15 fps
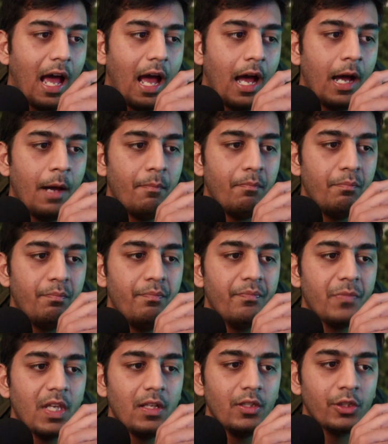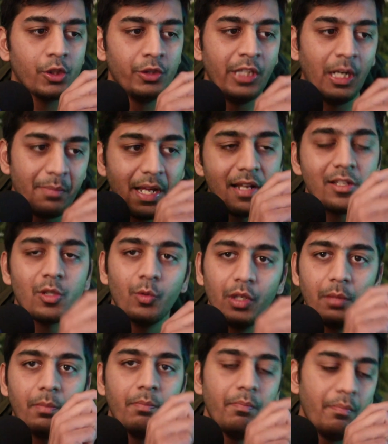so the updates will
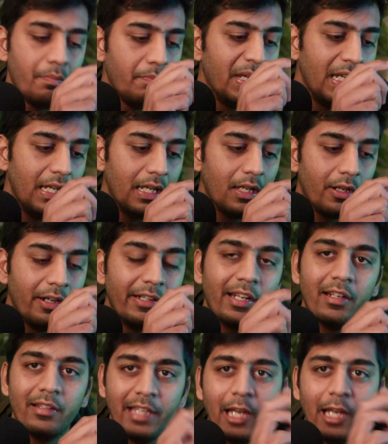be written,